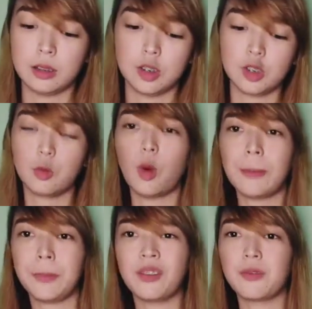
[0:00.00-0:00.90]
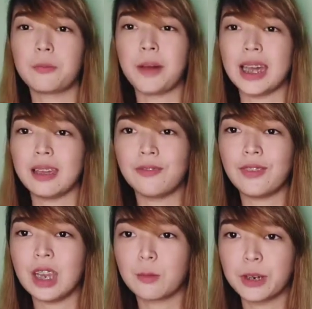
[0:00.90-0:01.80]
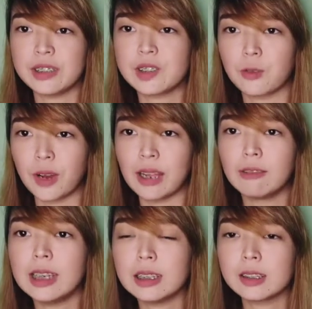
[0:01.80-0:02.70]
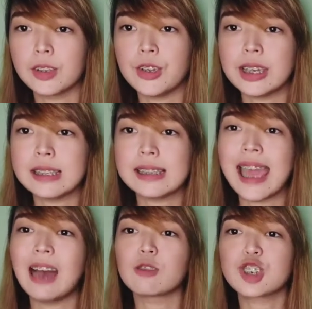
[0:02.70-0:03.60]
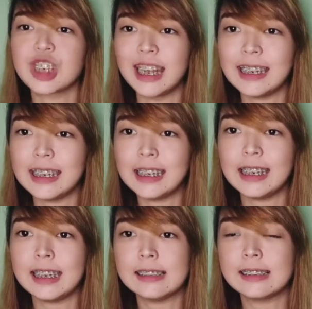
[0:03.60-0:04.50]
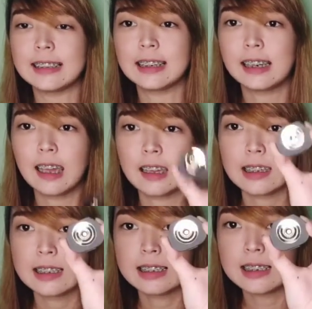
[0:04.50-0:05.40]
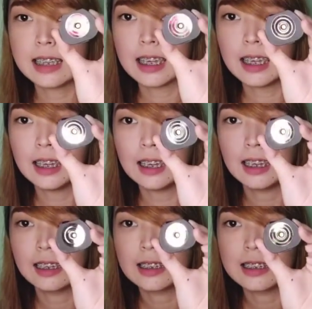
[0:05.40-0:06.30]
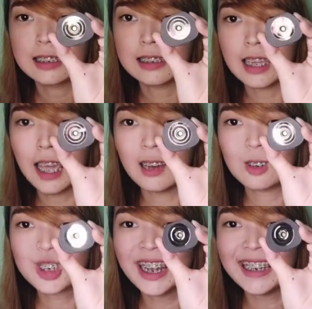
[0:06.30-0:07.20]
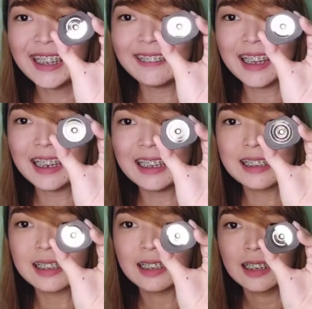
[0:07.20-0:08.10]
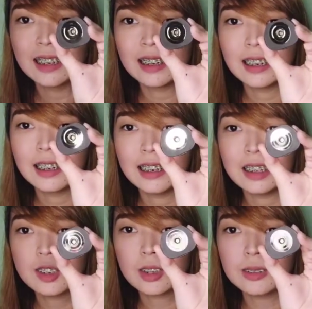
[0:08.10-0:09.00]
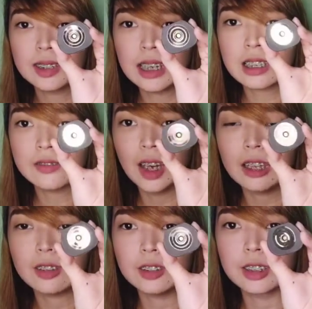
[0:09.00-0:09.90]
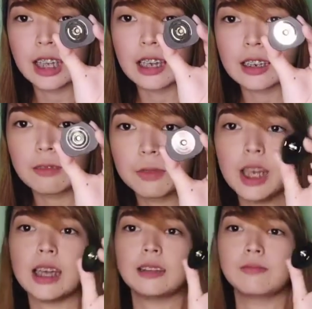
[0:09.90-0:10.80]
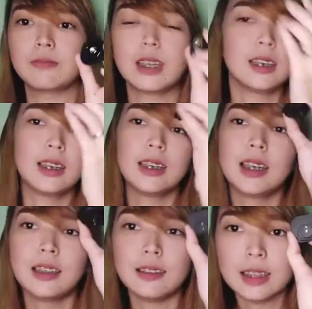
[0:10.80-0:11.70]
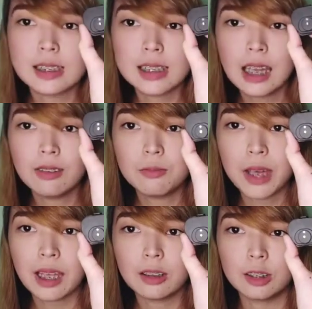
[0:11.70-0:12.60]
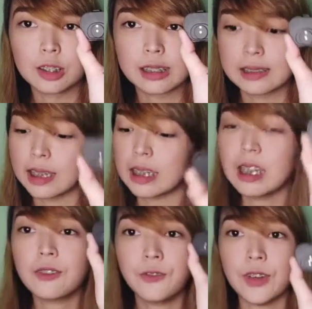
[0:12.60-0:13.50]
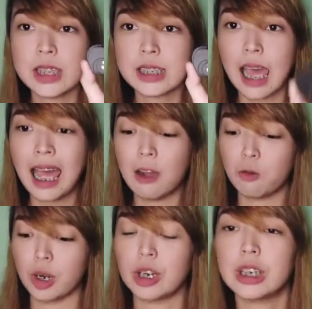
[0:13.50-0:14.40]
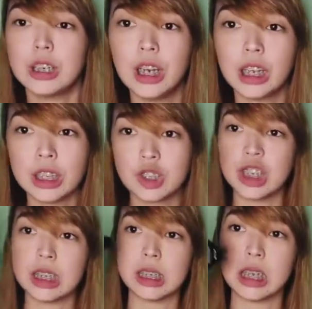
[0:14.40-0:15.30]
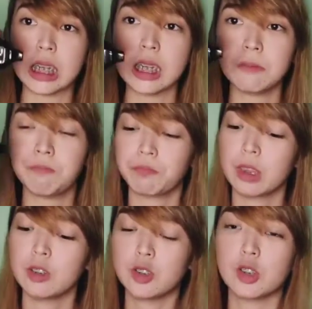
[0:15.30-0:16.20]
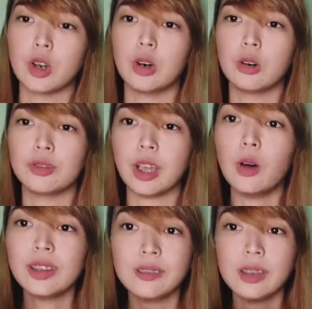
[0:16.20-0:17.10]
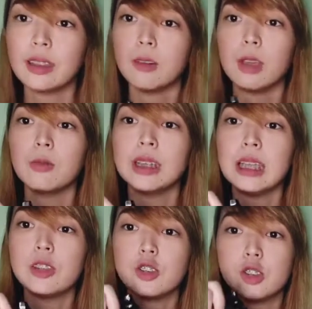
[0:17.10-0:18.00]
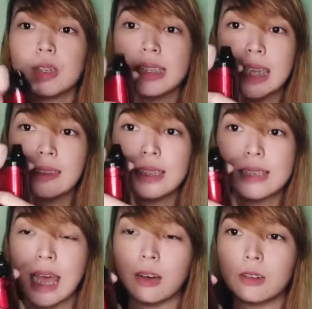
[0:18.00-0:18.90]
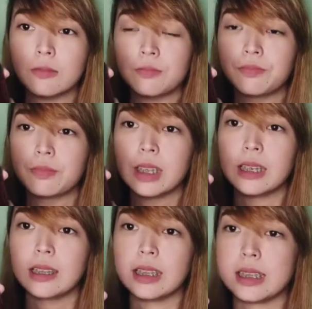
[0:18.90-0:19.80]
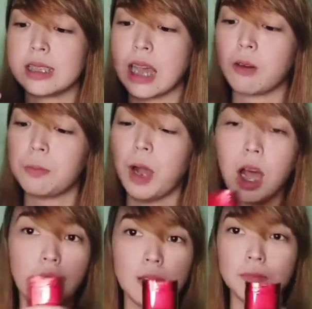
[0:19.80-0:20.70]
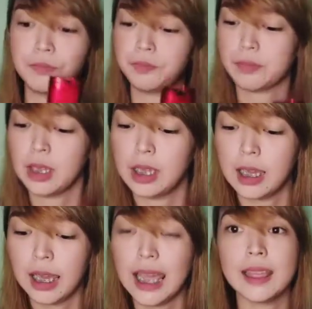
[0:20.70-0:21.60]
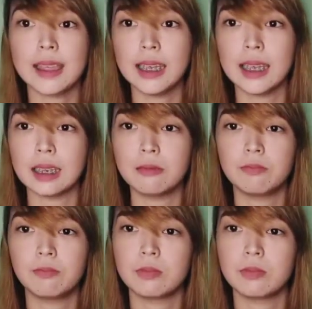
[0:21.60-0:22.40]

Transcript: just wipe off my fingerprints around it so you can see how shiny it is. See how shiny that is? It's so satisfying to look at it. But this is how the back looks like. It fits our Nugget GT. So the only thing that we would need to do is take this out. This is our pod. And then